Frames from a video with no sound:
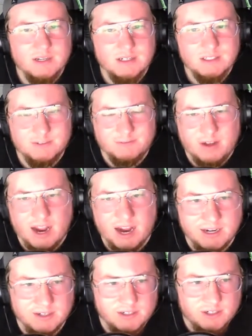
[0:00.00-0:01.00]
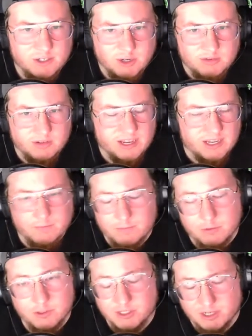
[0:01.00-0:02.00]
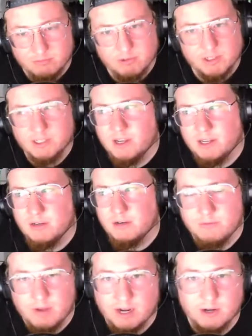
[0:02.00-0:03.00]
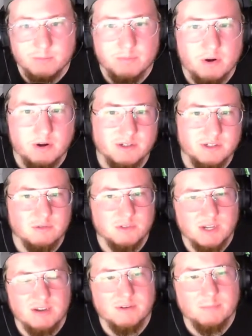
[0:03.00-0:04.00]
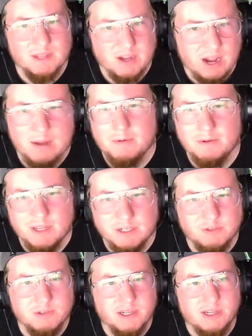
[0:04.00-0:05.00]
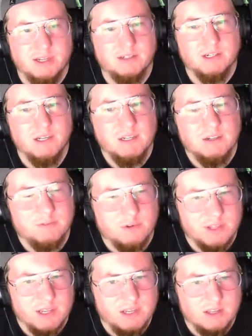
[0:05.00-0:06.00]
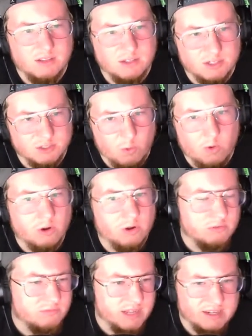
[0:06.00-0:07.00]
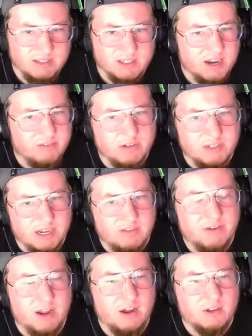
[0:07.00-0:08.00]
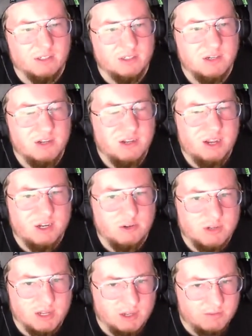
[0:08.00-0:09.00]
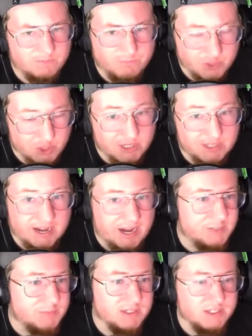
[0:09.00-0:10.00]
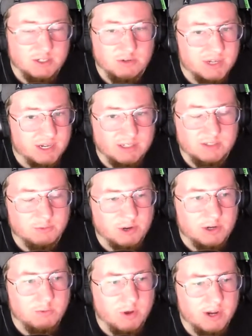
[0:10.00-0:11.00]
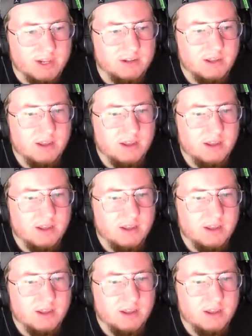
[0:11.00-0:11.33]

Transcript: to find good, like if you just get really lucky and you find good parts and you save up the copper that you get for the store that's in every safe house, and you get good attachments and you get it to where you want it,